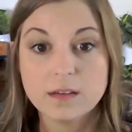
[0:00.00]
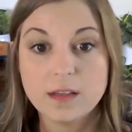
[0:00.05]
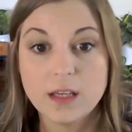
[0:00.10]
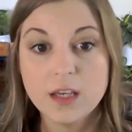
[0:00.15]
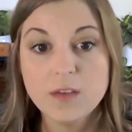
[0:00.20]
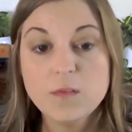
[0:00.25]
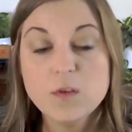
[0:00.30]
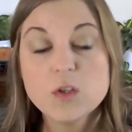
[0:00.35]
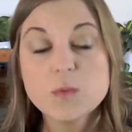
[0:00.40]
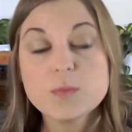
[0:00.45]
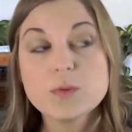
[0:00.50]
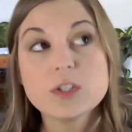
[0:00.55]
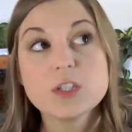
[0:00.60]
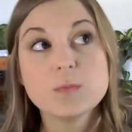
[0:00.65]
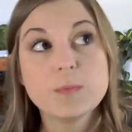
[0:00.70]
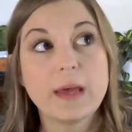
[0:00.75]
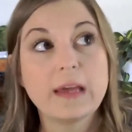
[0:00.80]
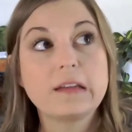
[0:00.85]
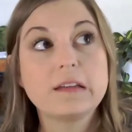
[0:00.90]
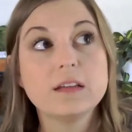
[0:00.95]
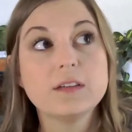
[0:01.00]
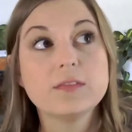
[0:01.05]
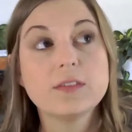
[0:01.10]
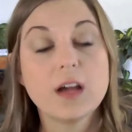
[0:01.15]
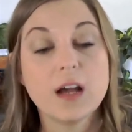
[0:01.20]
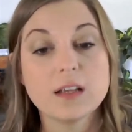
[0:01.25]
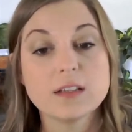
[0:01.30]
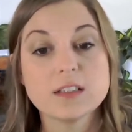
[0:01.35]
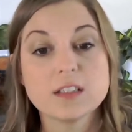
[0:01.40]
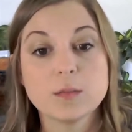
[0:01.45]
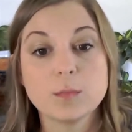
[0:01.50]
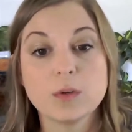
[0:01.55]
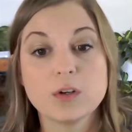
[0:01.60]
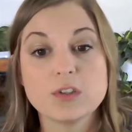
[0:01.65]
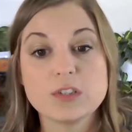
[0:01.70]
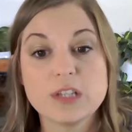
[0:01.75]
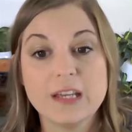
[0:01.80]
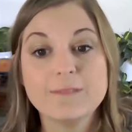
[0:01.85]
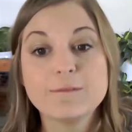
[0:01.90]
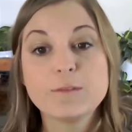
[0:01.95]
Give your prospective
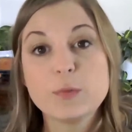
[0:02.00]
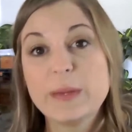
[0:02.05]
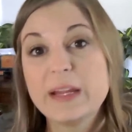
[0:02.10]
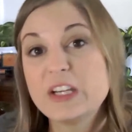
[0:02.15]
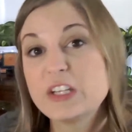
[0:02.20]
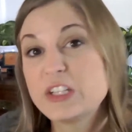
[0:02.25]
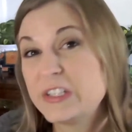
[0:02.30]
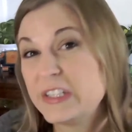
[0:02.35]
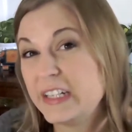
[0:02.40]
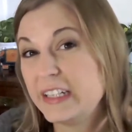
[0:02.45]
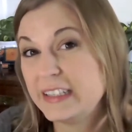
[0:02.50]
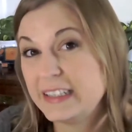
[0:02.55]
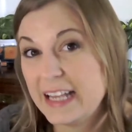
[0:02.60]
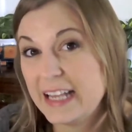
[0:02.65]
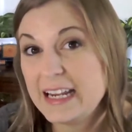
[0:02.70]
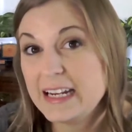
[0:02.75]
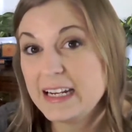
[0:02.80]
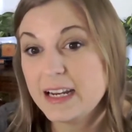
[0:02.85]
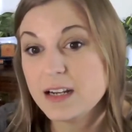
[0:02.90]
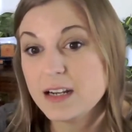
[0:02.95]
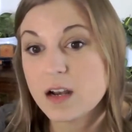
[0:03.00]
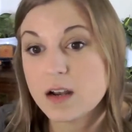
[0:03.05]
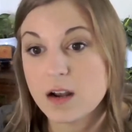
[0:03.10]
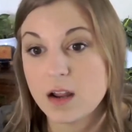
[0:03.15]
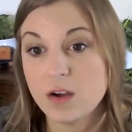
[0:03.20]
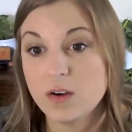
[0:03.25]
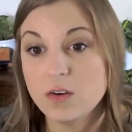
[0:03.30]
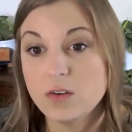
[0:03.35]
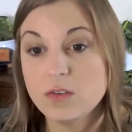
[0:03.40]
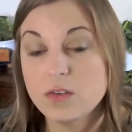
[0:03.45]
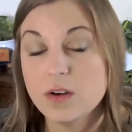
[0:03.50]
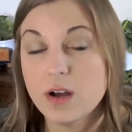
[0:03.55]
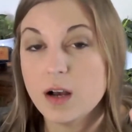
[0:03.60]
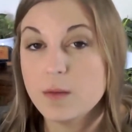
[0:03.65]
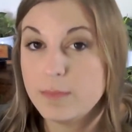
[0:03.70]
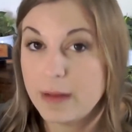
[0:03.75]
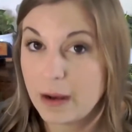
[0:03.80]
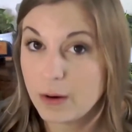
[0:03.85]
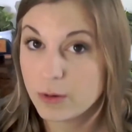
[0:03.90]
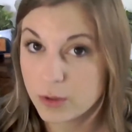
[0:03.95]
customers information that they need to know
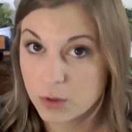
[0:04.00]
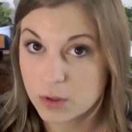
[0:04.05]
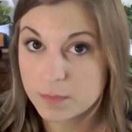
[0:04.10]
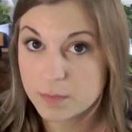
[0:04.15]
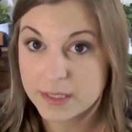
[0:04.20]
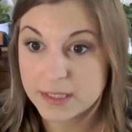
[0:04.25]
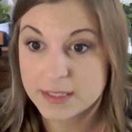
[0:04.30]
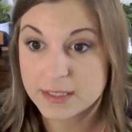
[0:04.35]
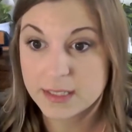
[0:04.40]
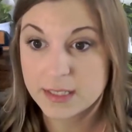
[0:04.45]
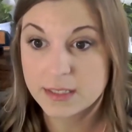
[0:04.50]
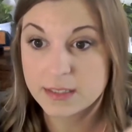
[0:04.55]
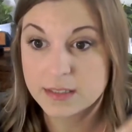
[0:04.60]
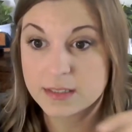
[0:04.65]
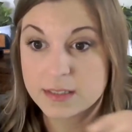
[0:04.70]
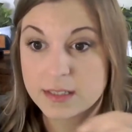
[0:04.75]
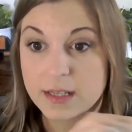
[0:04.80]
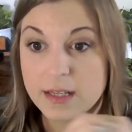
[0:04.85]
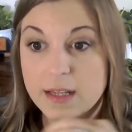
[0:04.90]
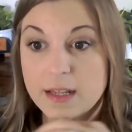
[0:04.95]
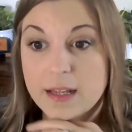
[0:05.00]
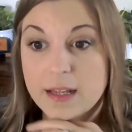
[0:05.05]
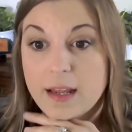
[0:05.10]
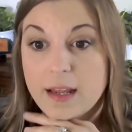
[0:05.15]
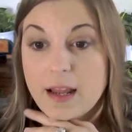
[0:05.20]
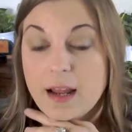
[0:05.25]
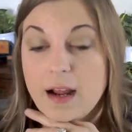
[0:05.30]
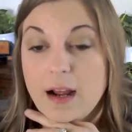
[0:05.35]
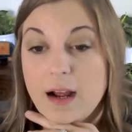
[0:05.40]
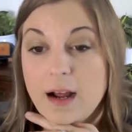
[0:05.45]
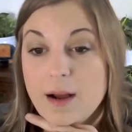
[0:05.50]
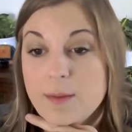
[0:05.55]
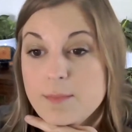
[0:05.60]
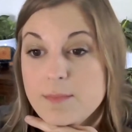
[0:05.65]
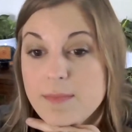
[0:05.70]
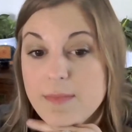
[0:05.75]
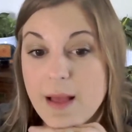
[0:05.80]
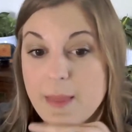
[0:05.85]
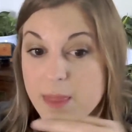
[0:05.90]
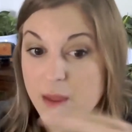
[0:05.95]
about your business,
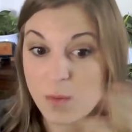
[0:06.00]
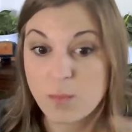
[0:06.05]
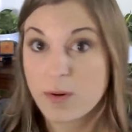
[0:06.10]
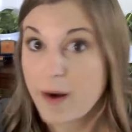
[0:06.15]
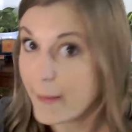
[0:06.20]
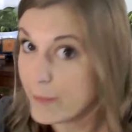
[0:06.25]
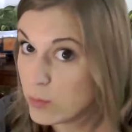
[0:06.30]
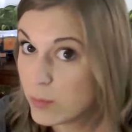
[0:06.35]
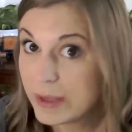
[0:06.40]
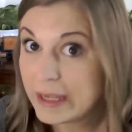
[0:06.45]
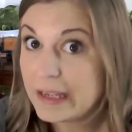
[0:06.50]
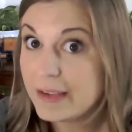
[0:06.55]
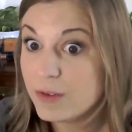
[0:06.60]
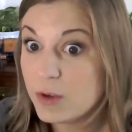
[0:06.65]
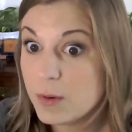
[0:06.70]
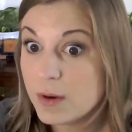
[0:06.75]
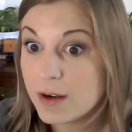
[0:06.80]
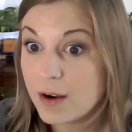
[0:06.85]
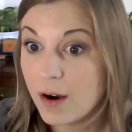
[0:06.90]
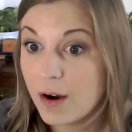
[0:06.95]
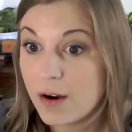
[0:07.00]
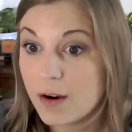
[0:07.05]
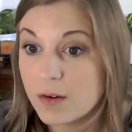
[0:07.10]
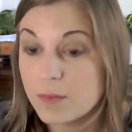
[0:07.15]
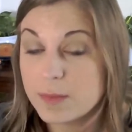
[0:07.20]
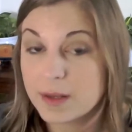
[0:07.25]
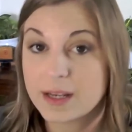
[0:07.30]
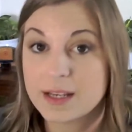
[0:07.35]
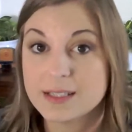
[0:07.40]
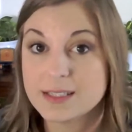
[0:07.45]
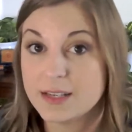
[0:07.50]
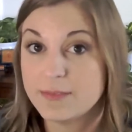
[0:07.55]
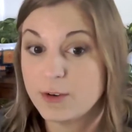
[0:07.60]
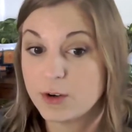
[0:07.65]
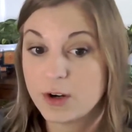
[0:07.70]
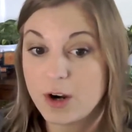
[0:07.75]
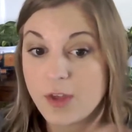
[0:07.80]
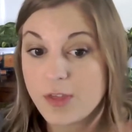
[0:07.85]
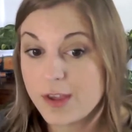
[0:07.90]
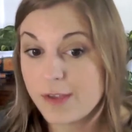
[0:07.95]
and they'll probably give you a call, because if
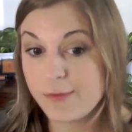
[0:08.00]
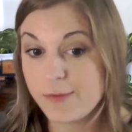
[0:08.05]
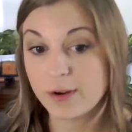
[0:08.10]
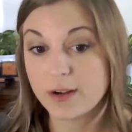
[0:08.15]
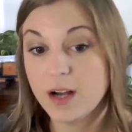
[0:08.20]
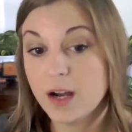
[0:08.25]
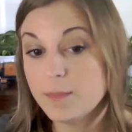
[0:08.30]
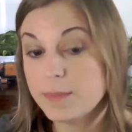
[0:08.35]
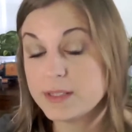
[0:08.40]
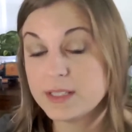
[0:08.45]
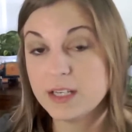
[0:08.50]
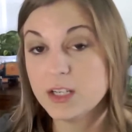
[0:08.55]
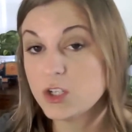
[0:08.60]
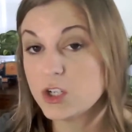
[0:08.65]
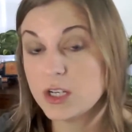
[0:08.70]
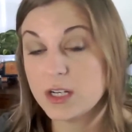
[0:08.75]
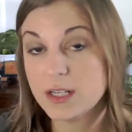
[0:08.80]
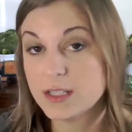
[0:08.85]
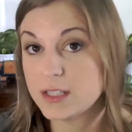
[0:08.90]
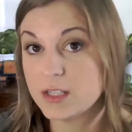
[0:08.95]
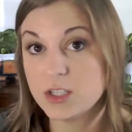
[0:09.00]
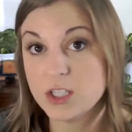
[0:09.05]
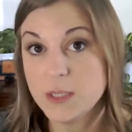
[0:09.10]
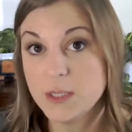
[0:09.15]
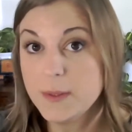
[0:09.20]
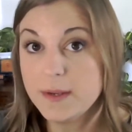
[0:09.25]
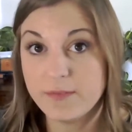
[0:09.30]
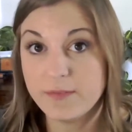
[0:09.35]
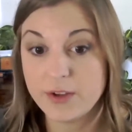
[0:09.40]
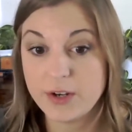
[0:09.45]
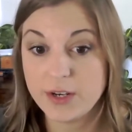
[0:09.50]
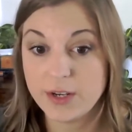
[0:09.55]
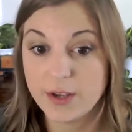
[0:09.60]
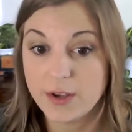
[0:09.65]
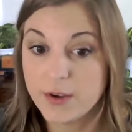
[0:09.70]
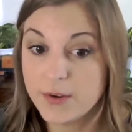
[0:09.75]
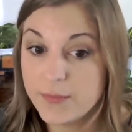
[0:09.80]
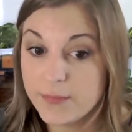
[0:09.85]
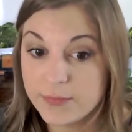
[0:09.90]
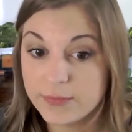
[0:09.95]
your competition isn't doing
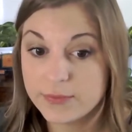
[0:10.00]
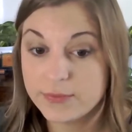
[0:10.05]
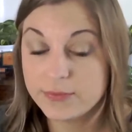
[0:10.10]
video,